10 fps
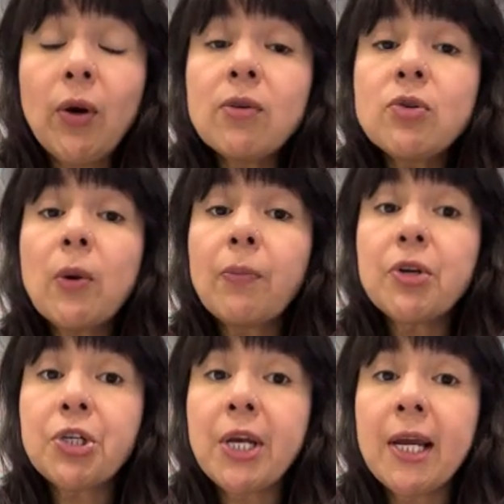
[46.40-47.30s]
also
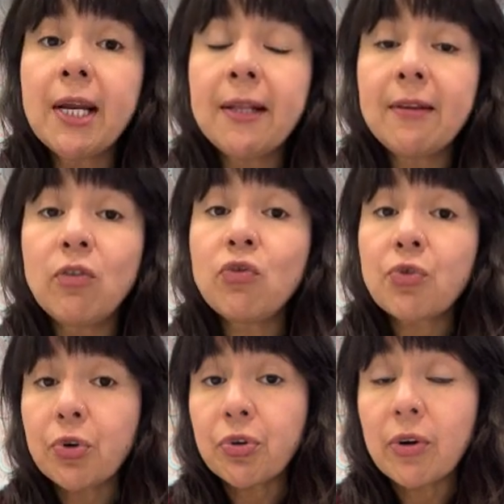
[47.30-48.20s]
appreciated the
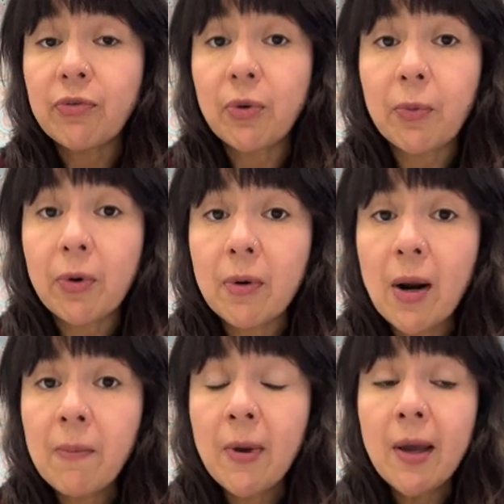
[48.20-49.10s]
structure of the
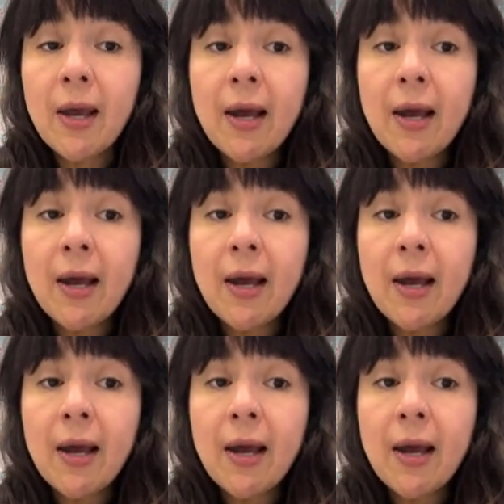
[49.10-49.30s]
program,